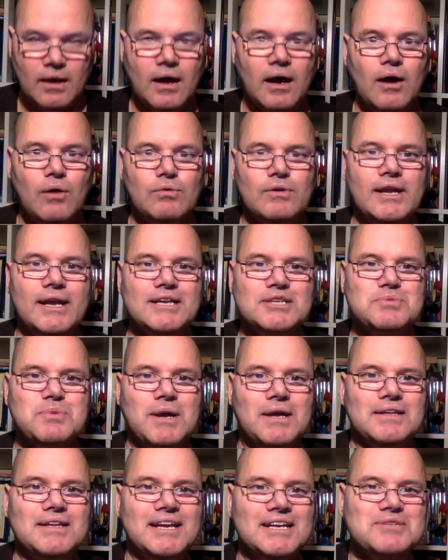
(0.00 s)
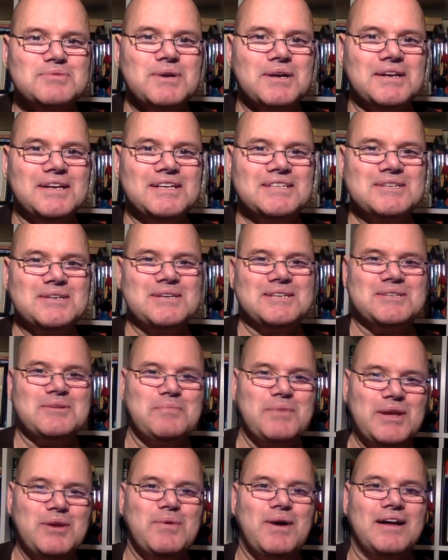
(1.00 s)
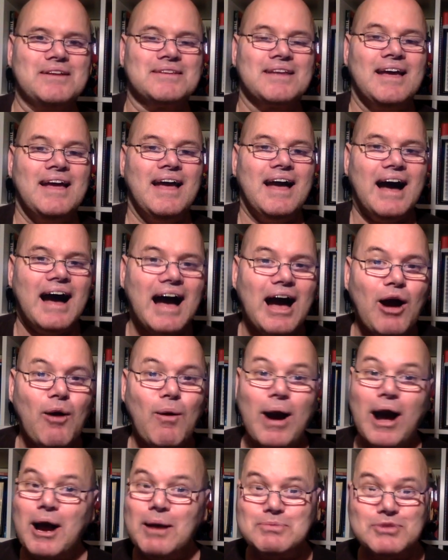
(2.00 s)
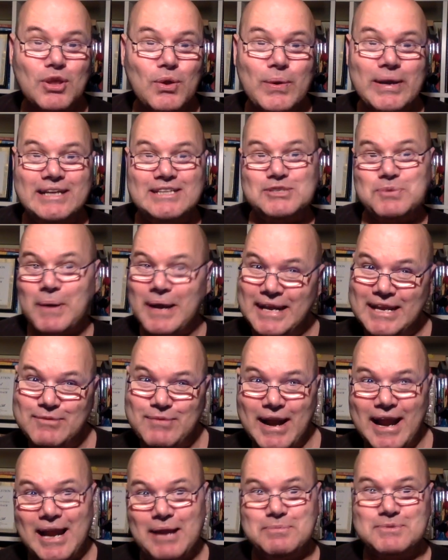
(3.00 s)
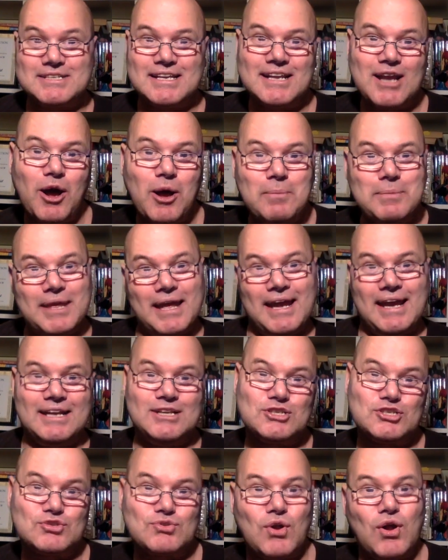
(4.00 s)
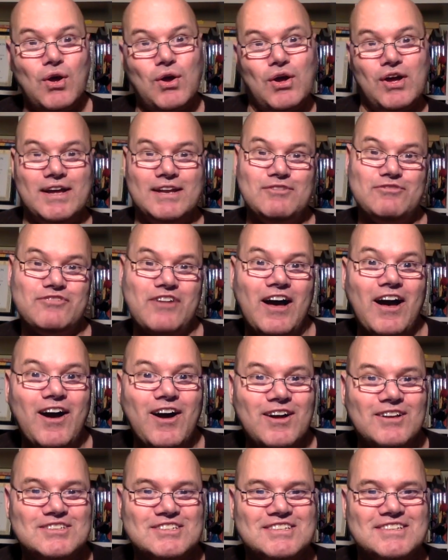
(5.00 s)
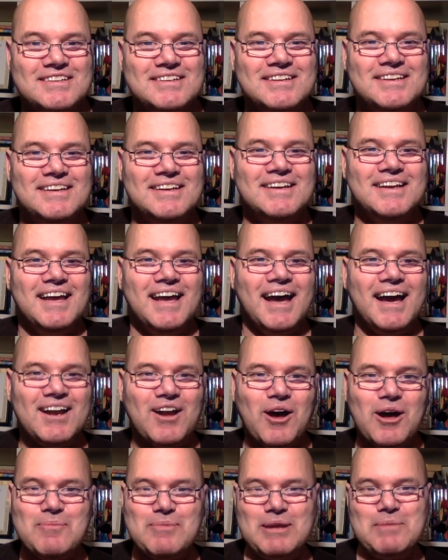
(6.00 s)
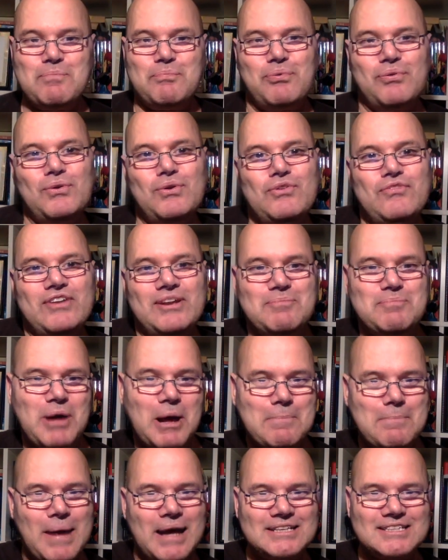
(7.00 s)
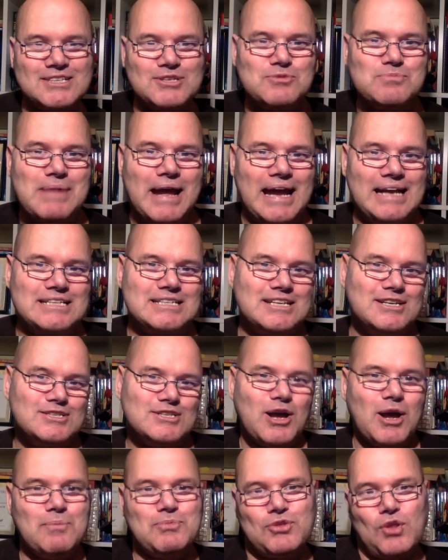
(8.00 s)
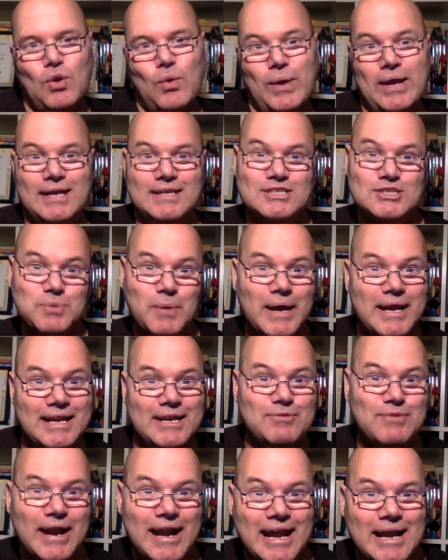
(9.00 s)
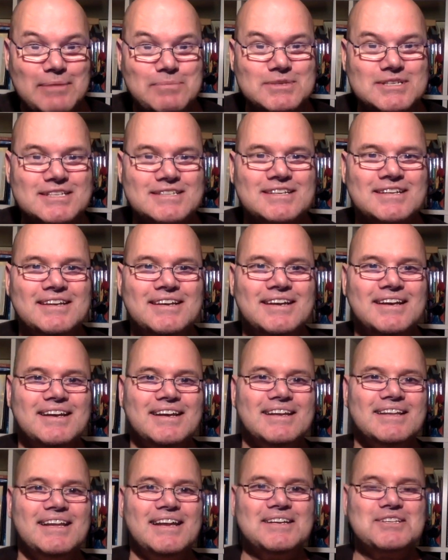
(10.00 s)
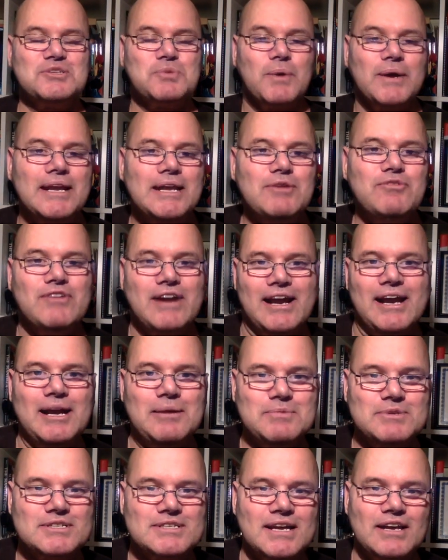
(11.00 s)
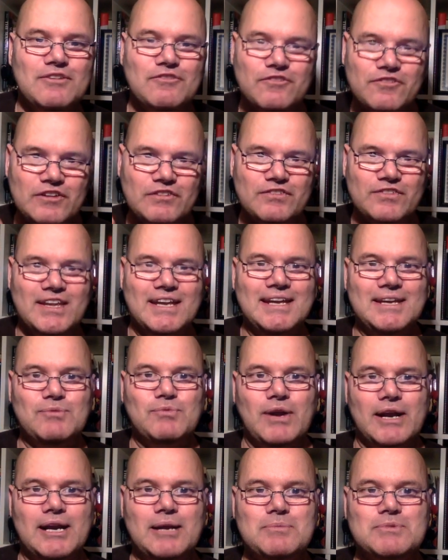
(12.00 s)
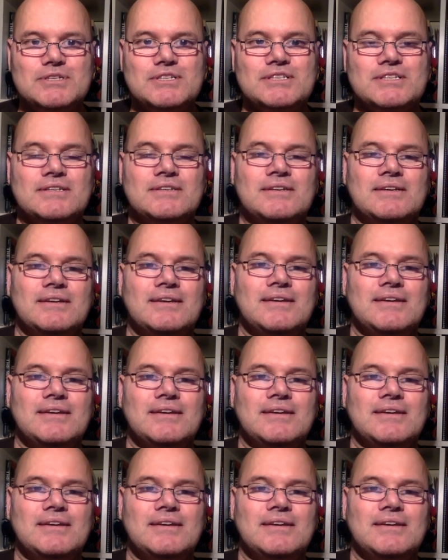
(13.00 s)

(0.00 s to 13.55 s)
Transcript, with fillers: Oh, next one, next one is a, is a big one. Oh, I'm doing 20 reps and I'm getting strong and fast. And I'm improving in my muscle mass because I'm doing 20 reps. Now, 20 reps and 15 reps